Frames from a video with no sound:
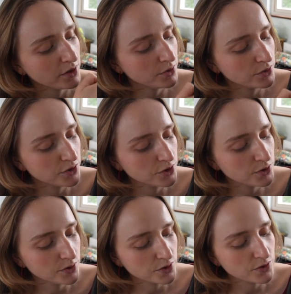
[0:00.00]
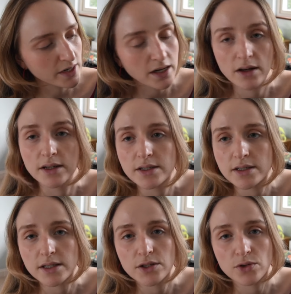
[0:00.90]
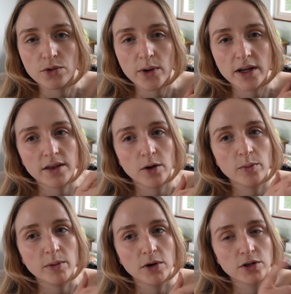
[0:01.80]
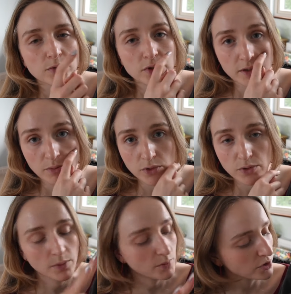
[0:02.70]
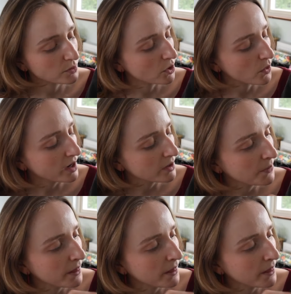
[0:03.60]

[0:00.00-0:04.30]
You can just do a straight line stitch all the way and that will be much more simple and much more quick.